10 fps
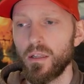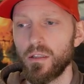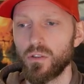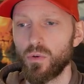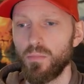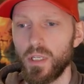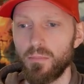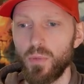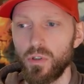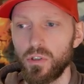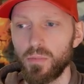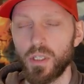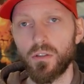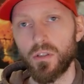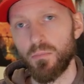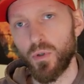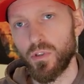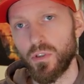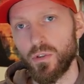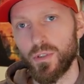This could be a bush, because in
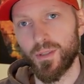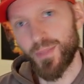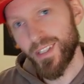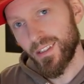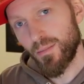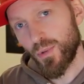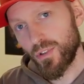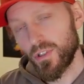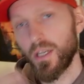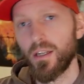bushes you can be in the bush,